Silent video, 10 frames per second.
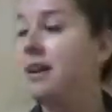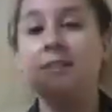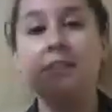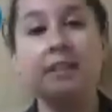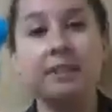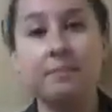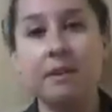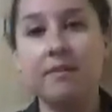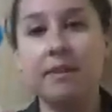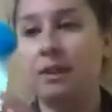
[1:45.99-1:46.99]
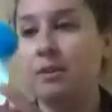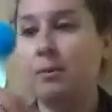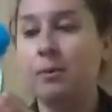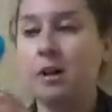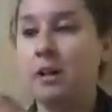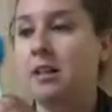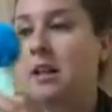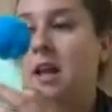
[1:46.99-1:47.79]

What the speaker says: So this could be a really cool